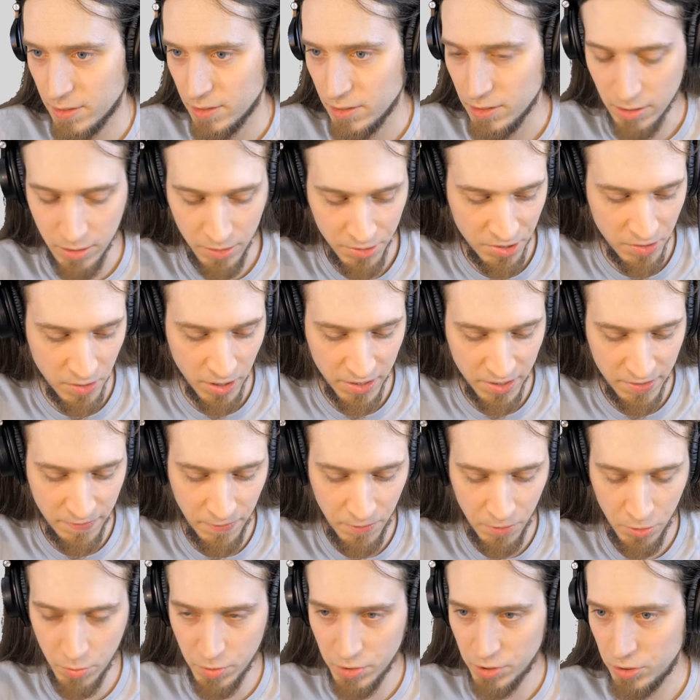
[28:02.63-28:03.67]
Also, let's
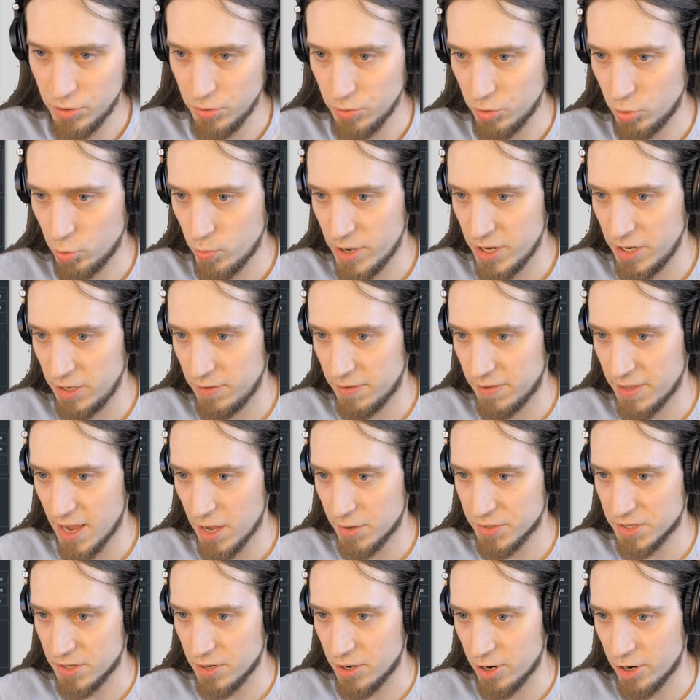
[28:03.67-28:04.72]
view it to
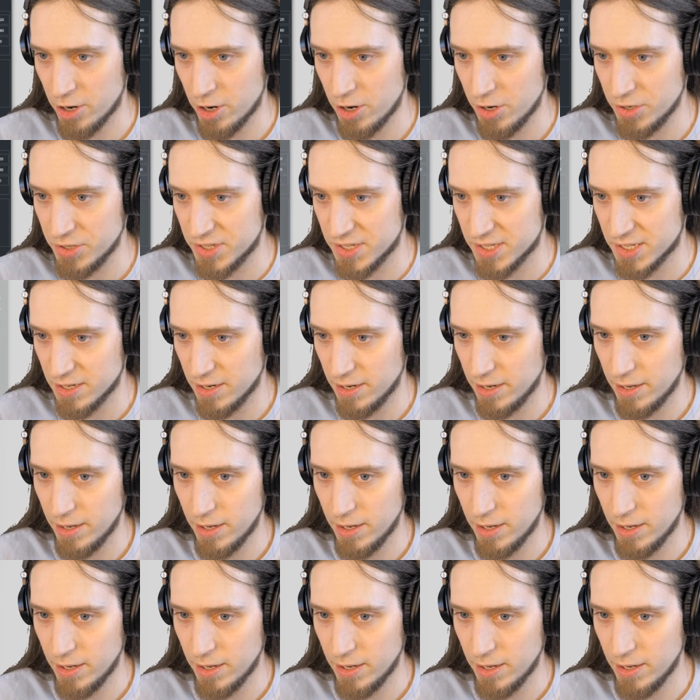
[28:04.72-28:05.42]
20,000 hertz.